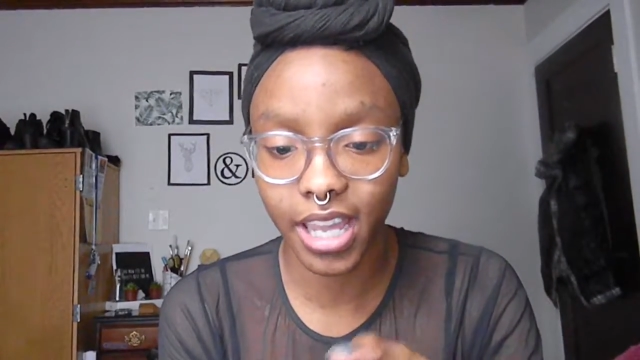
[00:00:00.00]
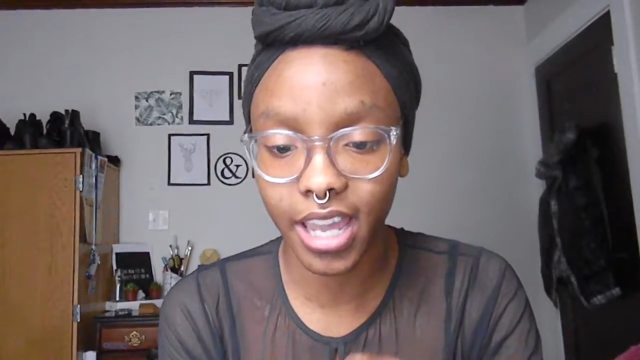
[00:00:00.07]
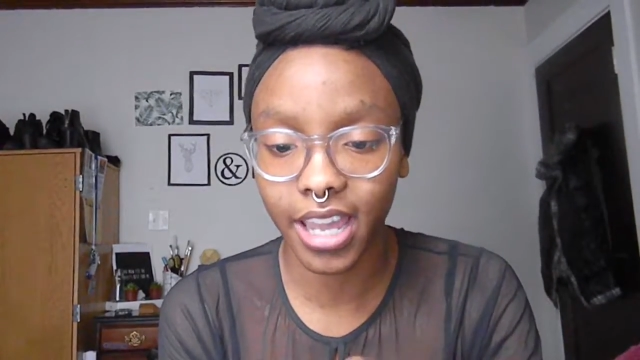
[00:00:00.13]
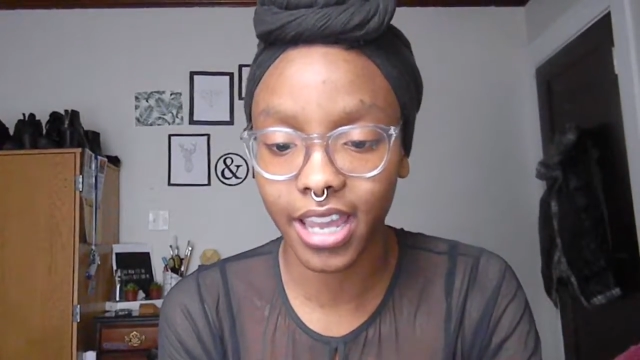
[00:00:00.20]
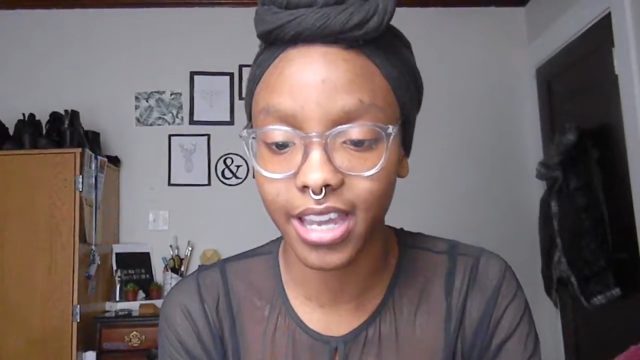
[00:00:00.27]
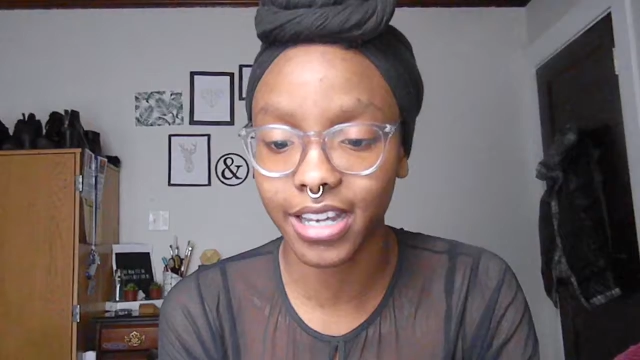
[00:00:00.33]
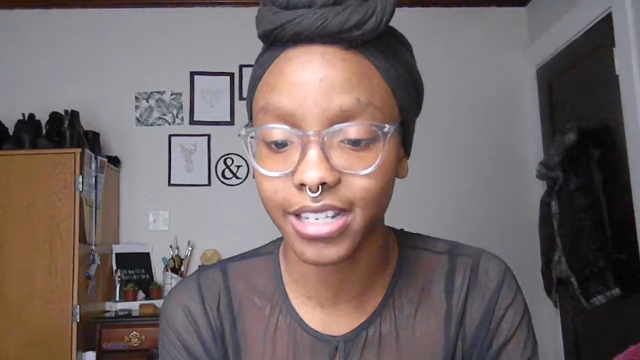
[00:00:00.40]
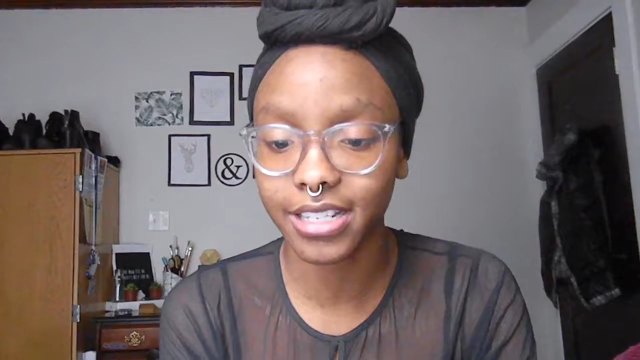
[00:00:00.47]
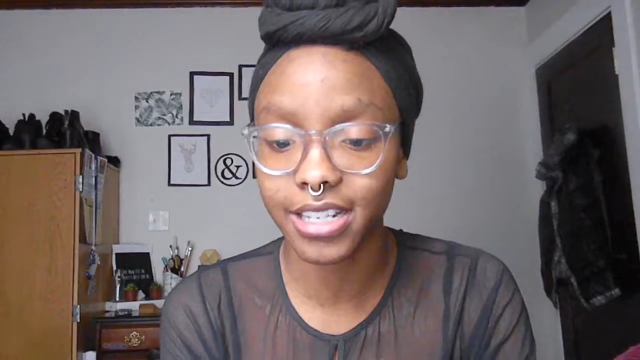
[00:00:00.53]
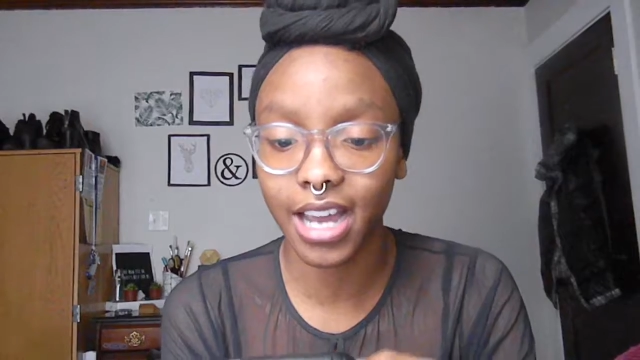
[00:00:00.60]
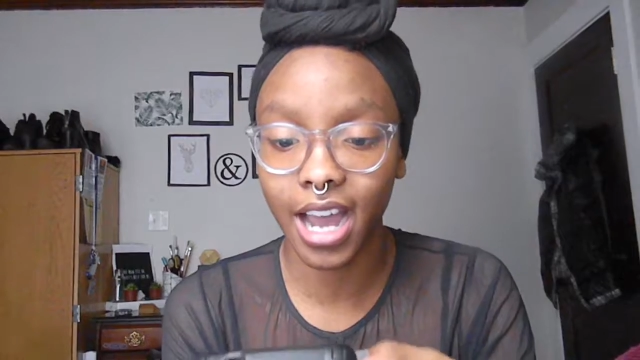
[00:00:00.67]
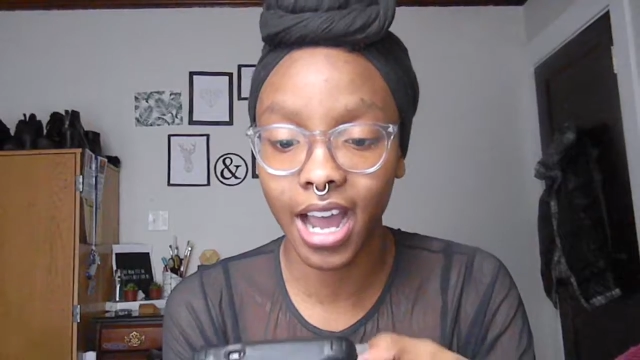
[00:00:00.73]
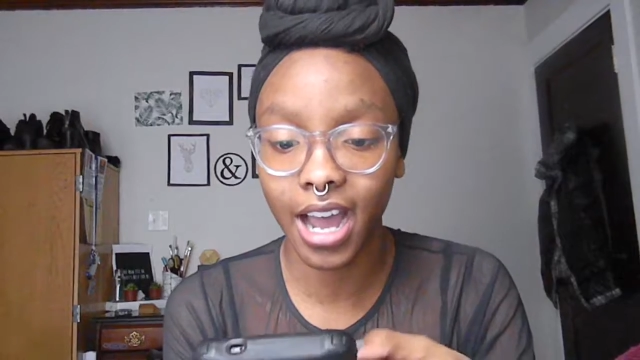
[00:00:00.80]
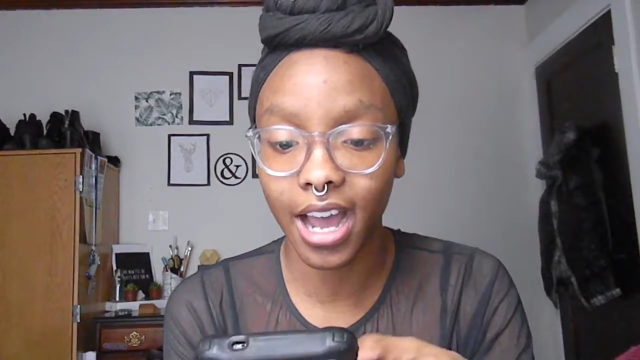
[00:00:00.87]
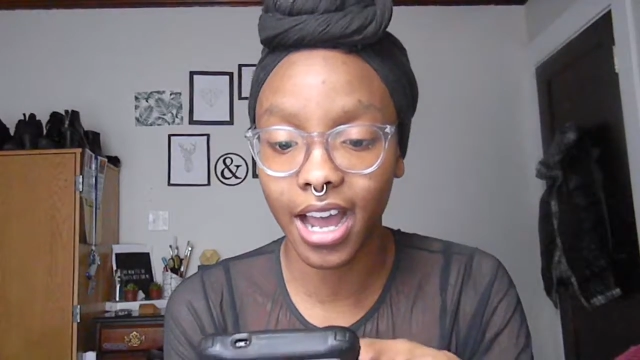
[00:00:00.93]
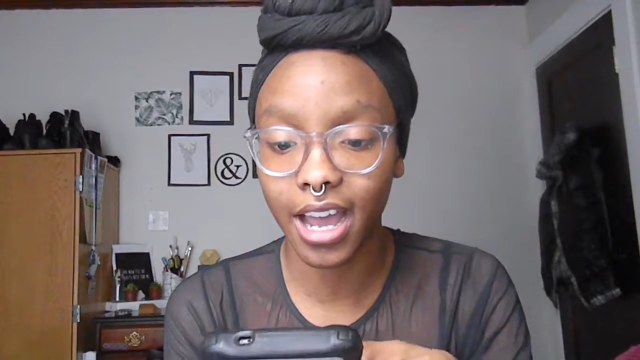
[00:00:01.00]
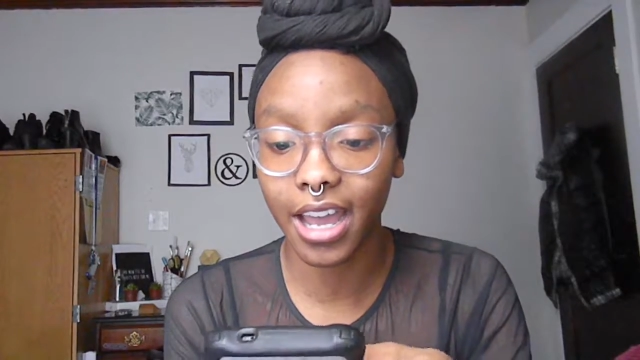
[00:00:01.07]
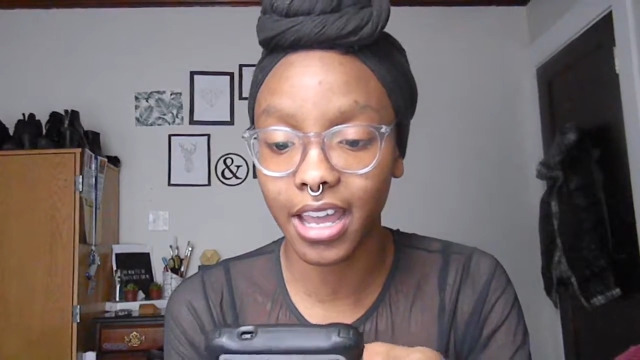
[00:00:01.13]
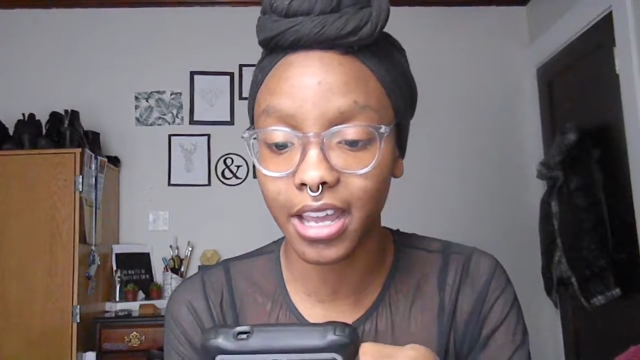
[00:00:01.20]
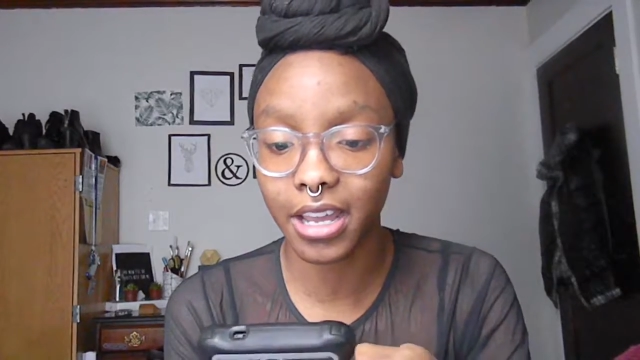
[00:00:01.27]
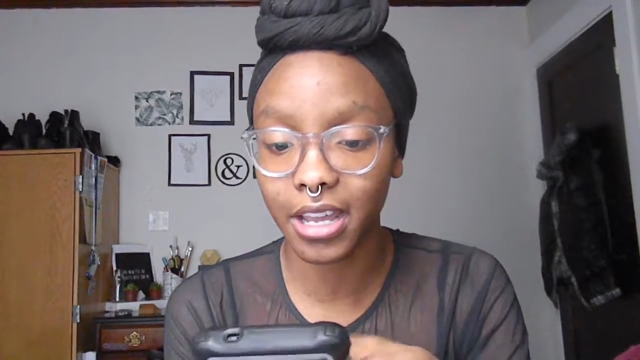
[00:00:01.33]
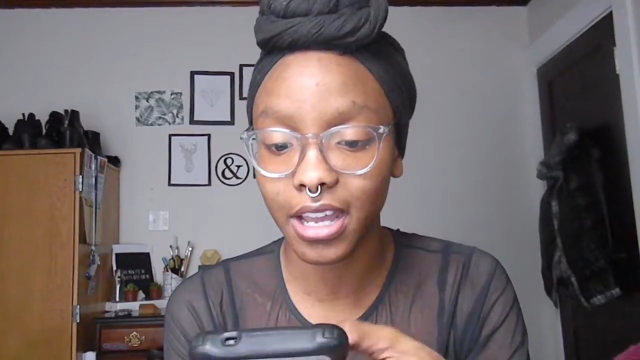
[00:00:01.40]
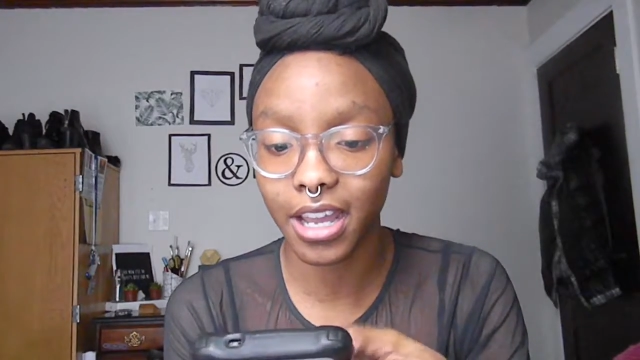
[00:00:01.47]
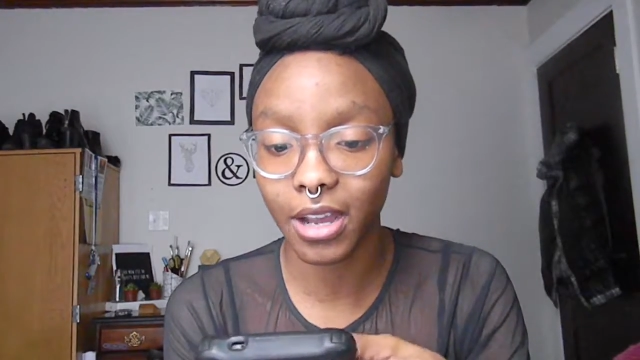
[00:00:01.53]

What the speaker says: and I